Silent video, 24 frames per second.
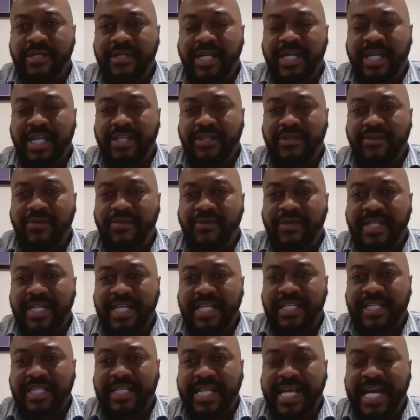It's, uh,
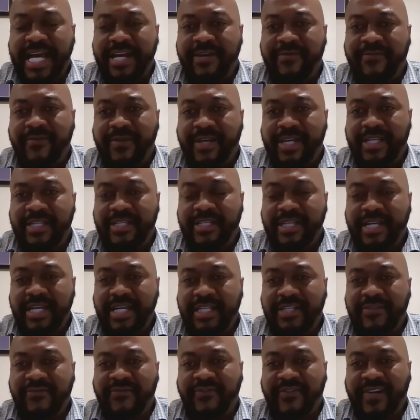this life is,
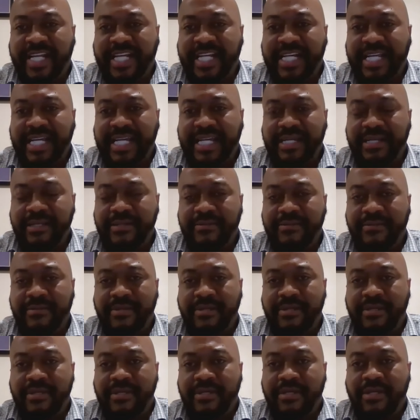is fleeting.
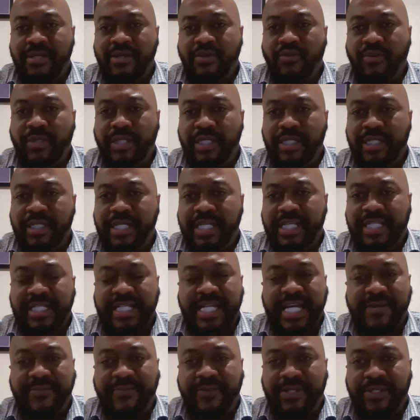We, this
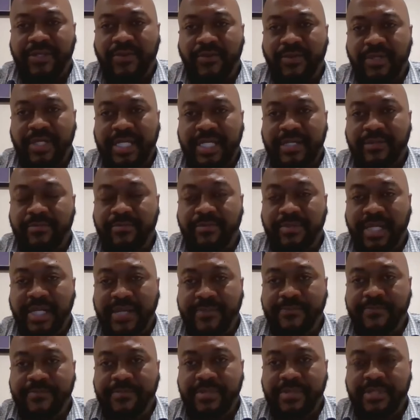life is only a
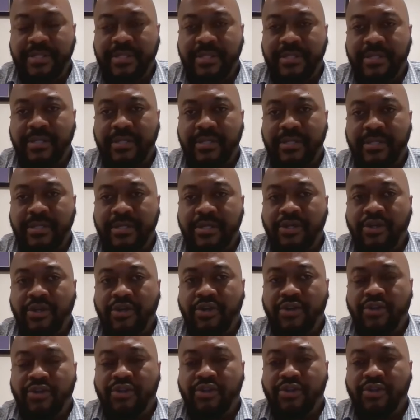blip.
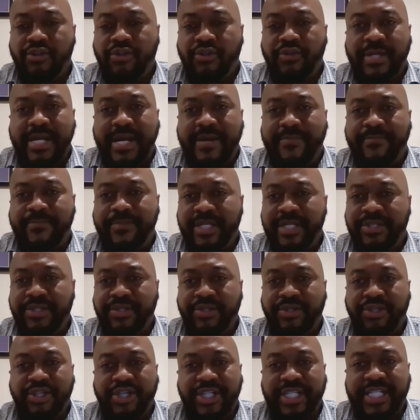So do not place
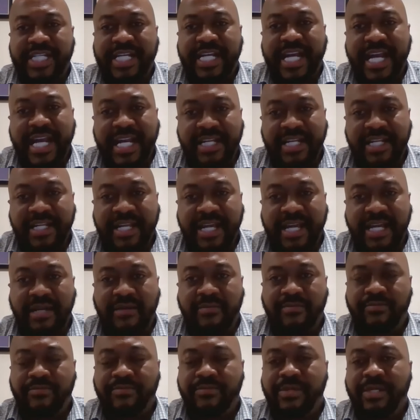your trust in anything
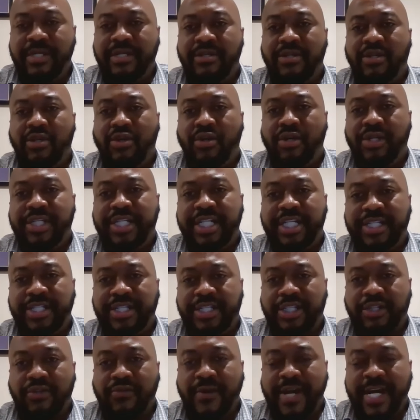but the Lord
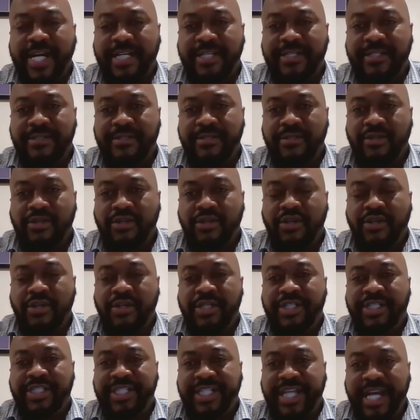Jesus Christ.
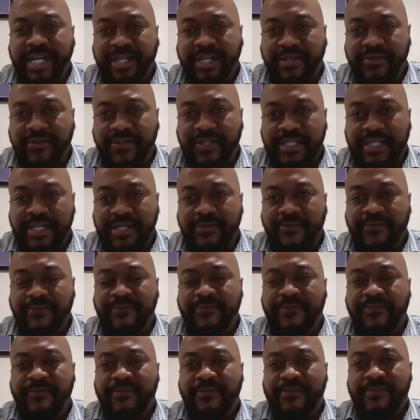Check
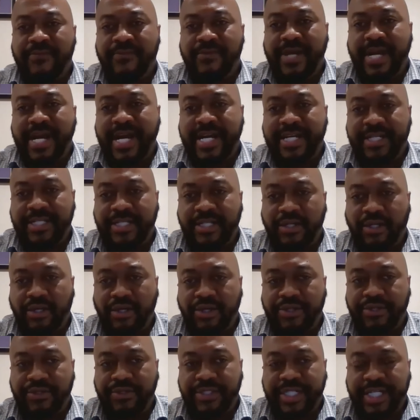yourself. Ask the
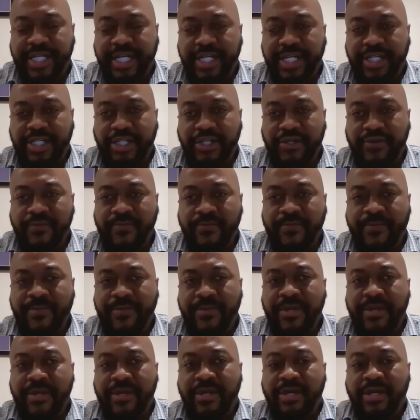Lord to change you.
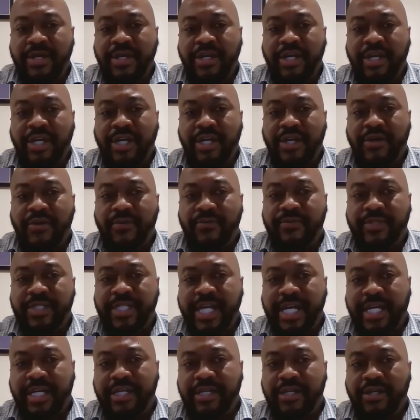You know,
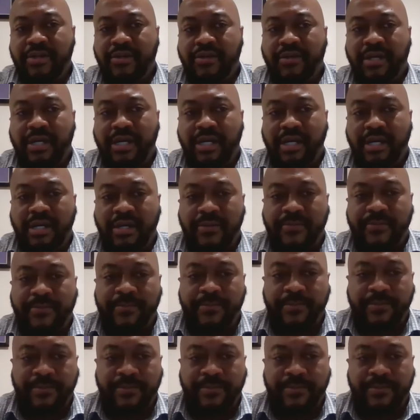check your um